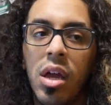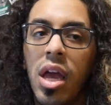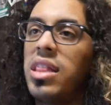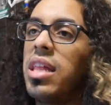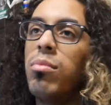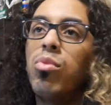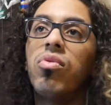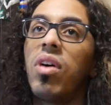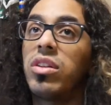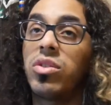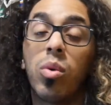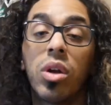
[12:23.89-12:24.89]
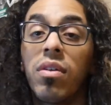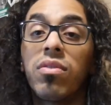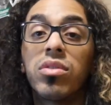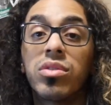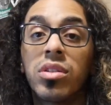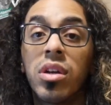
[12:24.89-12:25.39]
and then move on to
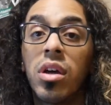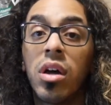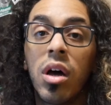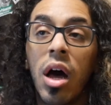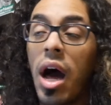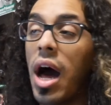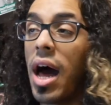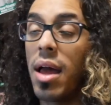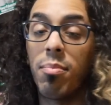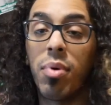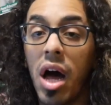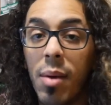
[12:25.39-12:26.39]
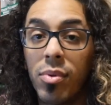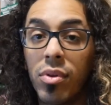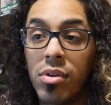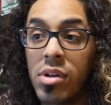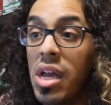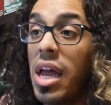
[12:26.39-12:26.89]
whatever's hot and
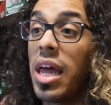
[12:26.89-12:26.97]
popular.